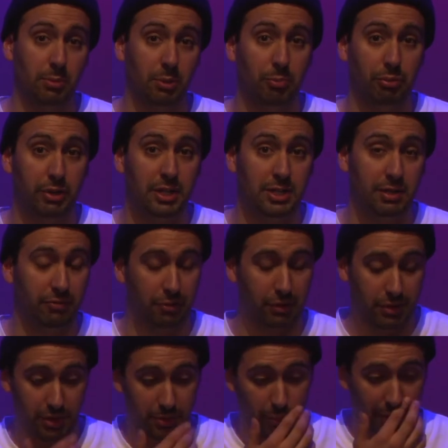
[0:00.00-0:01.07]
to be pretty
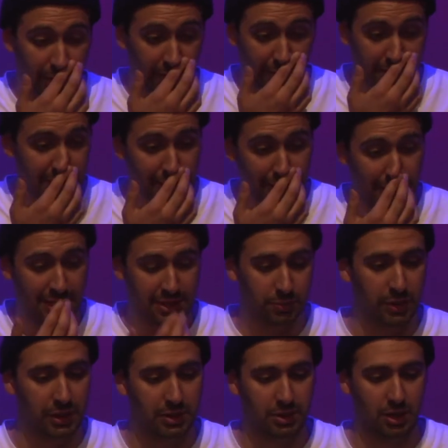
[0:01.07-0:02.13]
different to the one that I did last
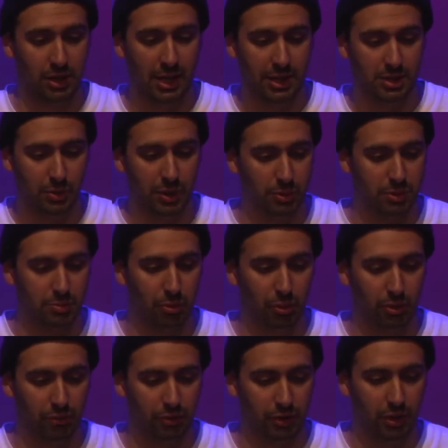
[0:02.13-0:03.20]
week. So last week was
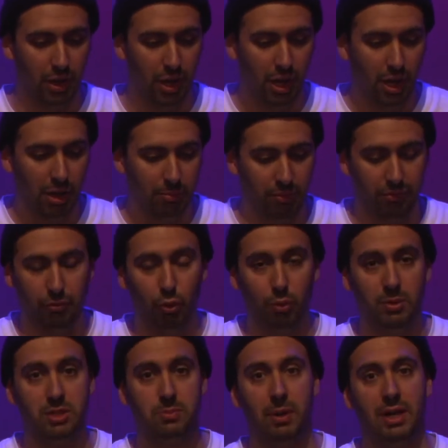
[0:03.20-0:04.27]
more of a
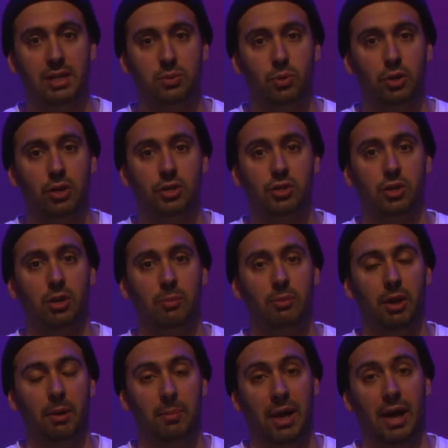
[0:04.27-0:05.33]
performance-based
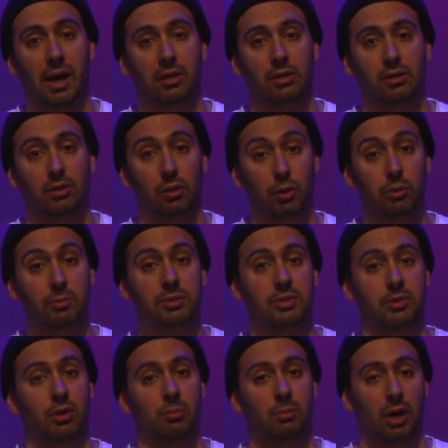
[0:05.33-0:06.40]
workshop about loops
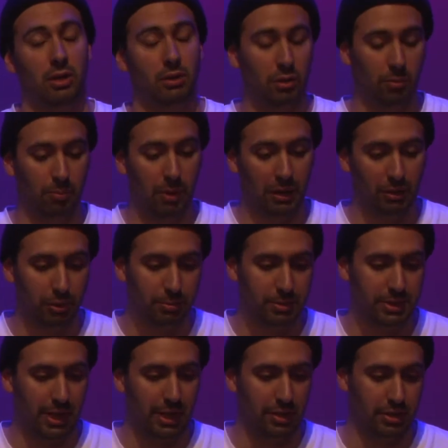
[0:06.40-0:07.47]
on my loop
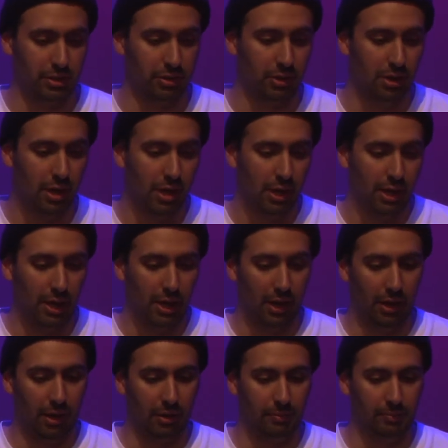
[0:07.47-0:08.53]
station,
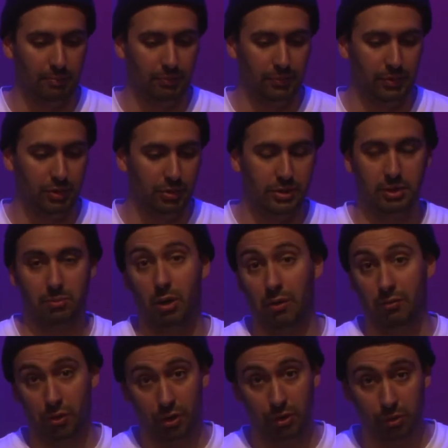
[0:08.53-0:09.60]
using my
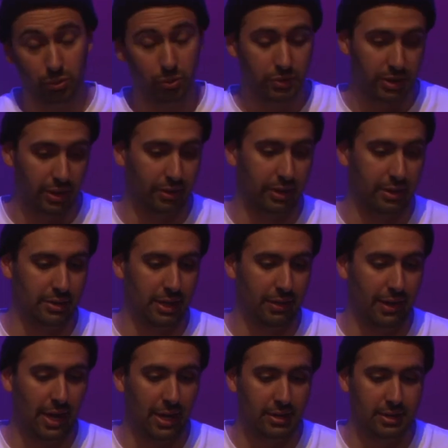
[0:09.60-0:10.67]
vocals and things like
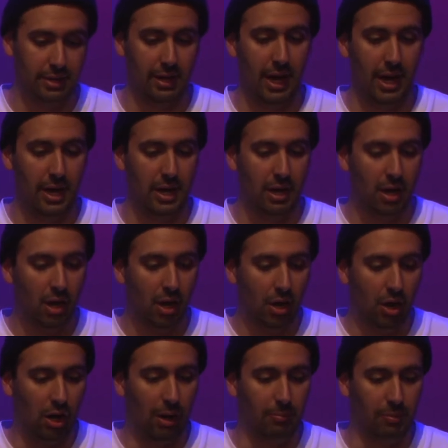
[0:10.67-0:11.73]
that. Today
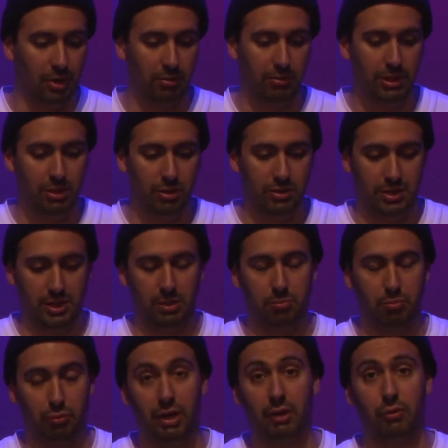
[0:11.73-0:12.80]
I'm going to be using
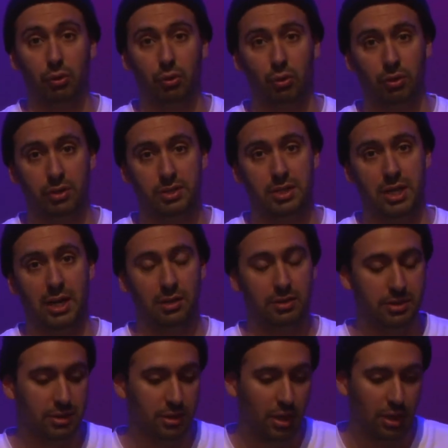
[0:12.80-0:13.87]
pre-recorded
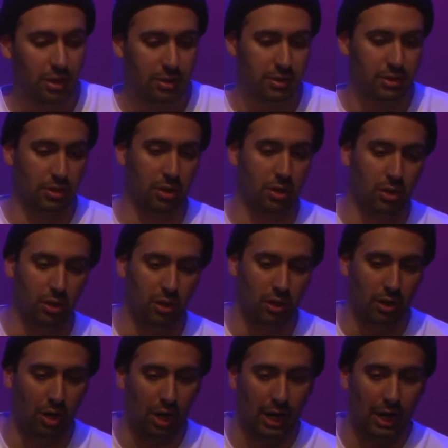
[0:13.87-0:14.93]
sounds. So
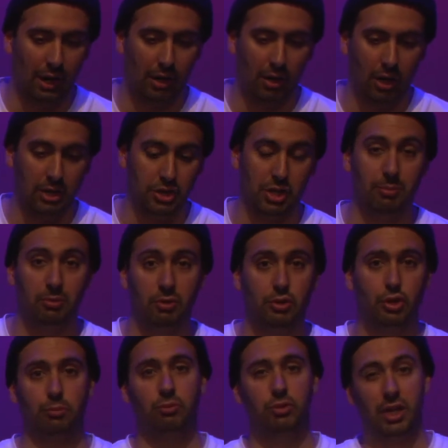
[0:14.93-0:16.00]
I jumped on
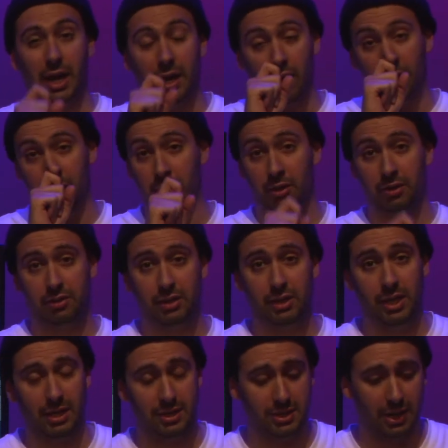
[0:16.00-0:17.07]
Triple J Unearthed
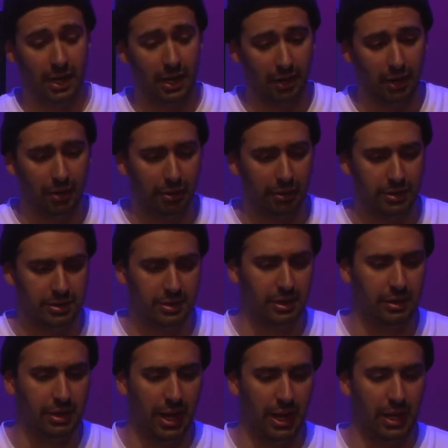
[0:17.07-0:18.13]
yesterday, and I noticed
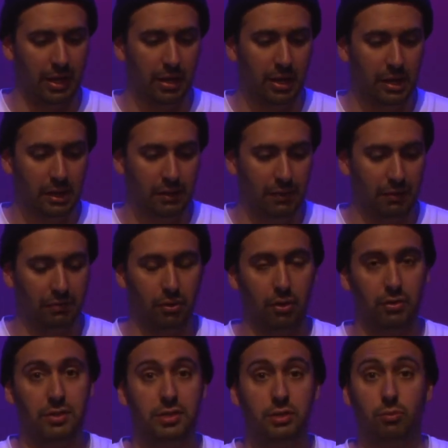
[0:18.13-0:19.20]
that they've
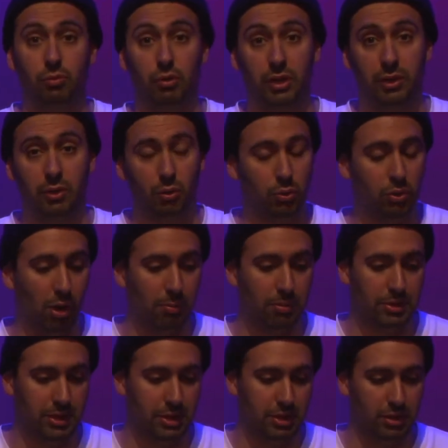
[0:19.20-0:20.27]
got this really cool
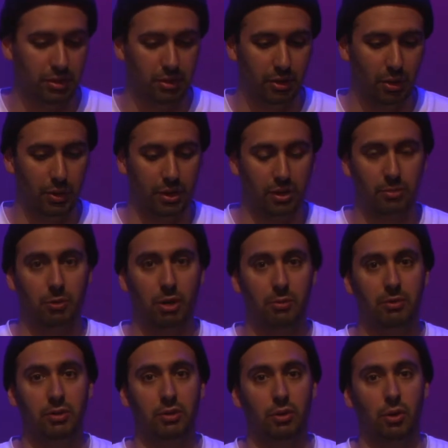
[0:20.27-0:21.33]
competition going at the
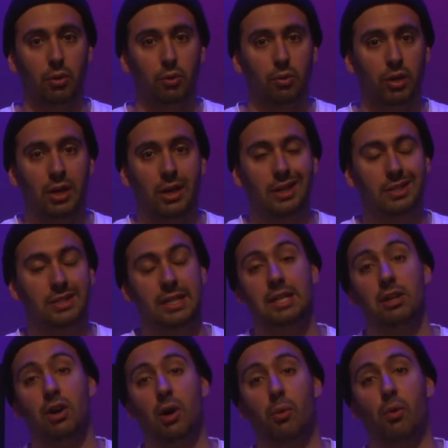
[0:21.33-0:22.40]
moment called
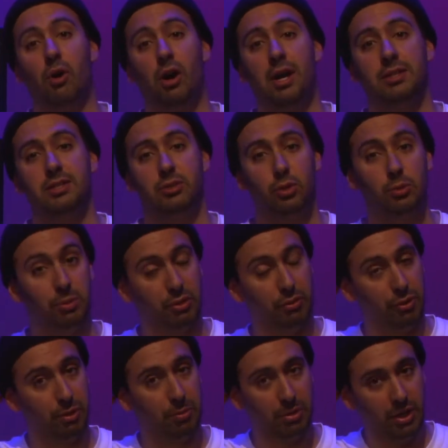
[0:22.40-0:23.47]
DIY
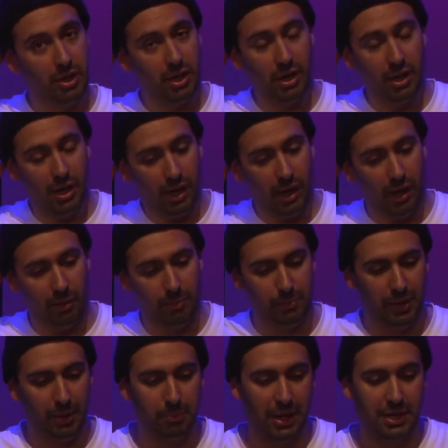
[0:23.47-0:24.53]
Supergroup.
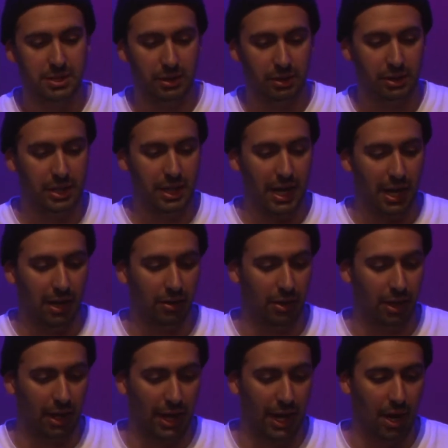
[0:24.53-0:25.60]
And basically
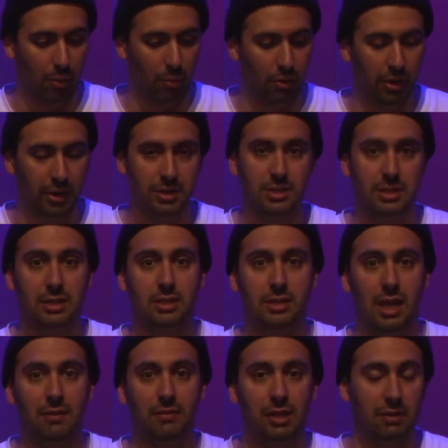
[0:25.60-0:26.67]
how it works is they've